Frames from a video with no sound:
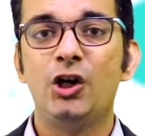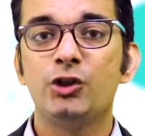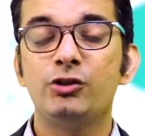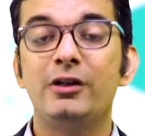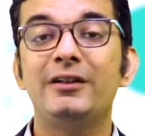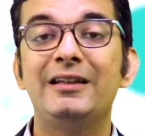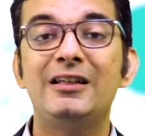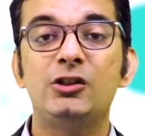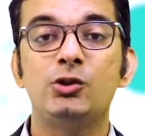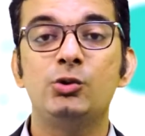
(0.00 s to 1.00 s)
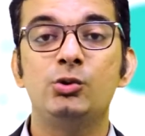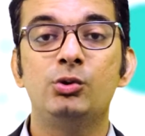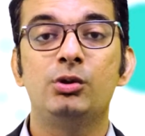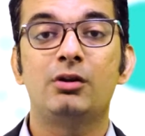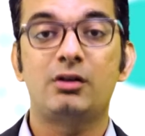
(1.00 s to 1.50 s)
You do not need
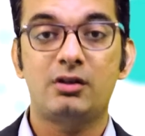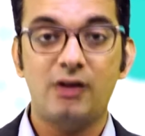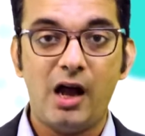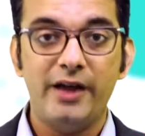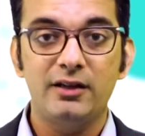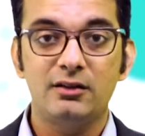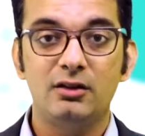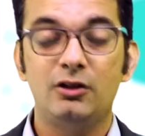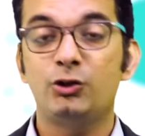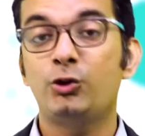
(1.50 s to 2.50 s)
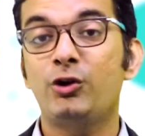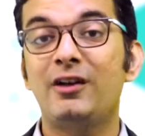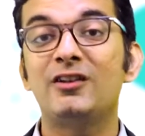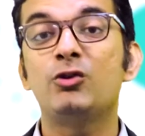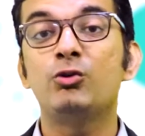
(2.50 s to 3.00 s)
to write, so you
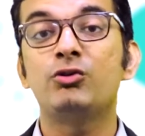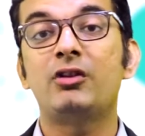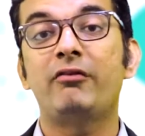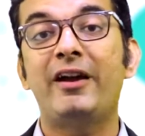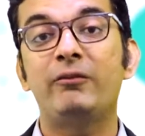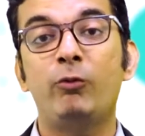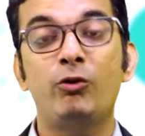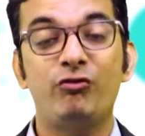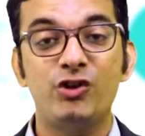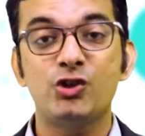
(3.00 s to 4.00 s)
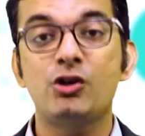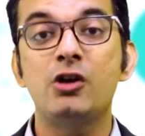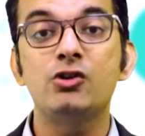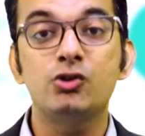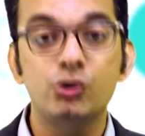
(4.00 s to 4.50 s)
can use the whiteboard feature
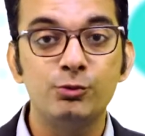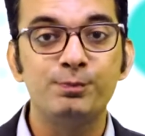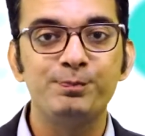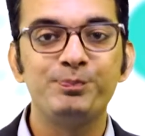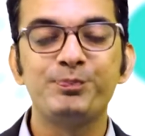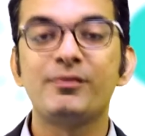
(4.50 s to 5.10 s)
on Zoom.